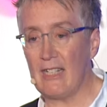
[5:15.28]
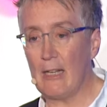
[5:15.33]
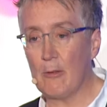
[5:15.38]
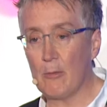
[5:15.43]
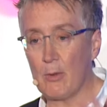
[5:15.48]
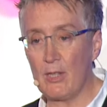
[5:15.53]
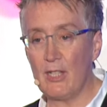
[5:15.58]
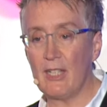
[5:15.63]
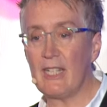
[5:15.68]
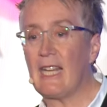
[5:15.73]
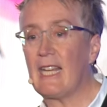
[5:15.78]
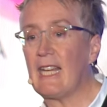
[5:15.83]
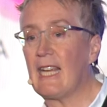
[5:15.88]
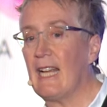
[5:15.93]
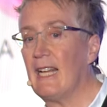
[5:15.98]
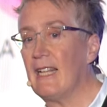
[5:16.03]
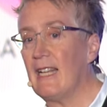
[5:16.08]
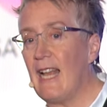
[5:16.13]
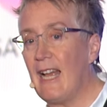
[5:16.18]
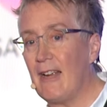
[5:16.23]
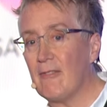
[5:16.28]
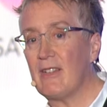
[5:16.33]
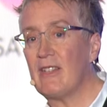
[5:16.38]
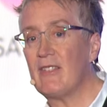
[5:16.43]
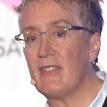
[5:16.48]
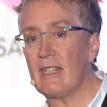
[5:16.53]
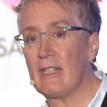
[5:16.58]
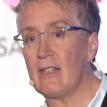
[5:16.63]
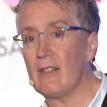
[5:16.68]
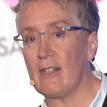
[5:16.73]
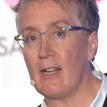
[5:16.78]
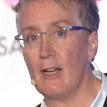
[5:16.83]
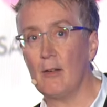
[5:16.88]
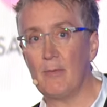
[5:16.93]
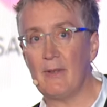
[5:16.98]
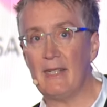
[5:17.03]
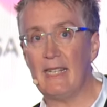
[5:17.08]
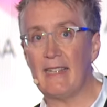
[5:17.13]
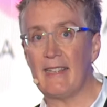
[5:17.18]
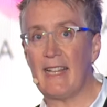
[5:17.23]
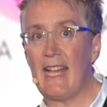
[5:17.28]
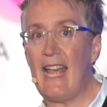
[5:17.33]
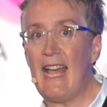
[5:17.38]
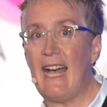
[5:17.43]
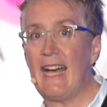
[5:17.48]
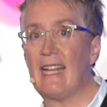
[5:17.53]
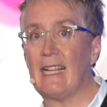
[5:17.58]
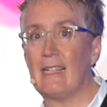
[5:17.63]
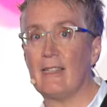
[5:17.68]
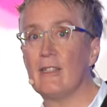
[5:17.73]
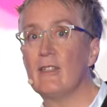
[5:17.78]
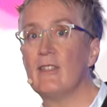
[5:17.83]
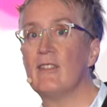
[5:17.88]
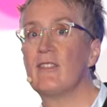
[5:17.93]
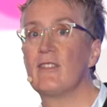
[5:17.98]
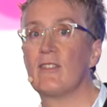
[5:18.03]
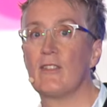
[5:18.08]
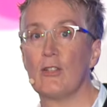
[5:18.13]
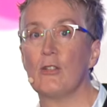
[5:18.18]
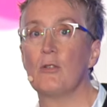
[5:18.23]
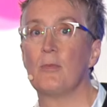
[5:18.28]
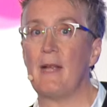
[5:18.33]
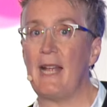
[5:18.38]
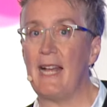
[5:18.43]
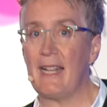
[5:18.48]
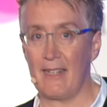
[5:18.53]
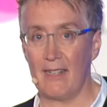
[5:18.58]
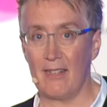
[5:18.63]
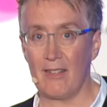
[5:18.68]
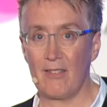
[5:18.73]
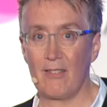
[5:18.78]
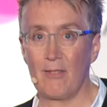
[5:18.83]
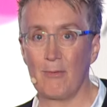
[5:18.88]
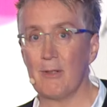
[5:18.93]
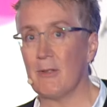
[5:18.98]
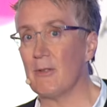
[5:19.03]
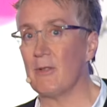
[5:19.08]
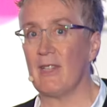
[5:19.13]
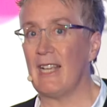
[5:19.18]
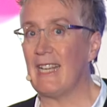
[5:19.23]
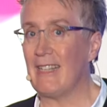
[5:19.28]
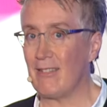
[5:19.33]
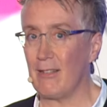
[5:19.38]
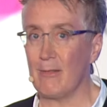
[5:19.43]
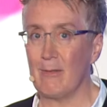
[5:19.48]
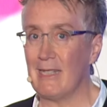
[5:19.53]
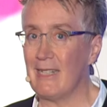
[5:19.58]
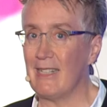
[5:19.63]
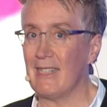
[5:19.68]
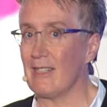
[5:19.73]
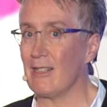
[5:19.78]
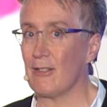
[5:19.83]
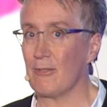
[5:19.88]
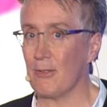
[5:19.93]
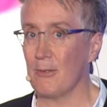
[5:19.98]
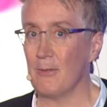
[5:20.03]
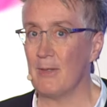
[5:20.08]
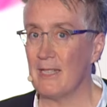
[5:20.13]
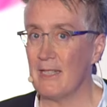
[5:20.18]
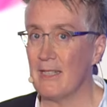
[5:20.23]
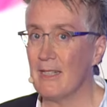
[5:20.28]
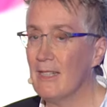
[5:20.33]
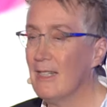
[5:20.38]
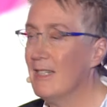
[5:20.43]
And we're looking at every single company that had at least 2 patents. We were lazy, we didn't go for 1.